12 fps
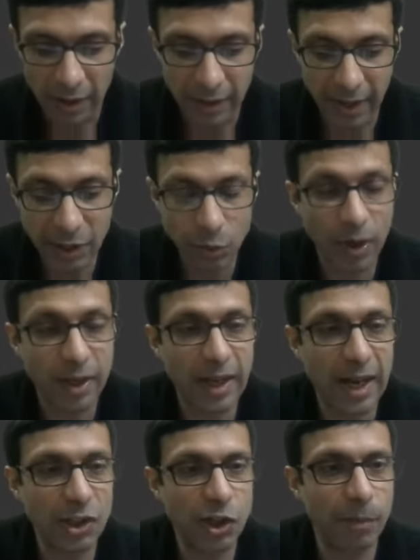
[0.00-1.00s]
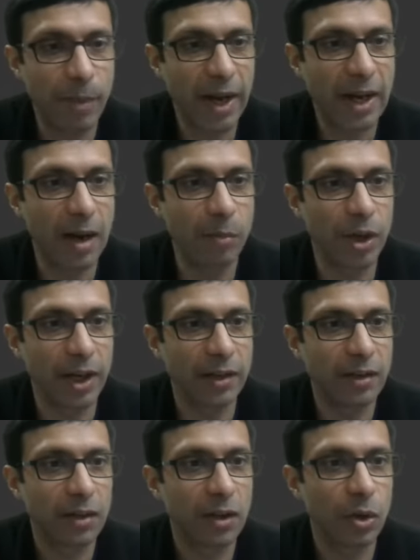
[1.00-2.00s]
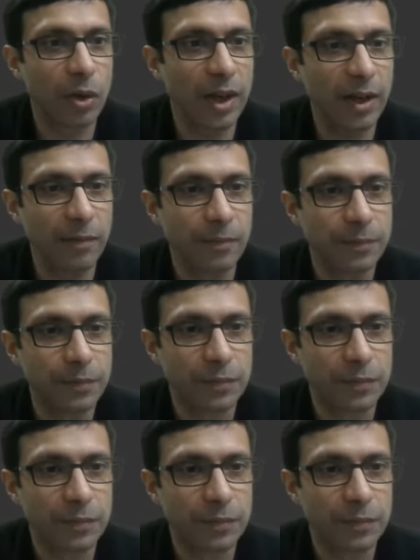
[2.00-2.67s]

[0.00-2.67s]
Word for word: Next one, calcium bicarbonate. Okay.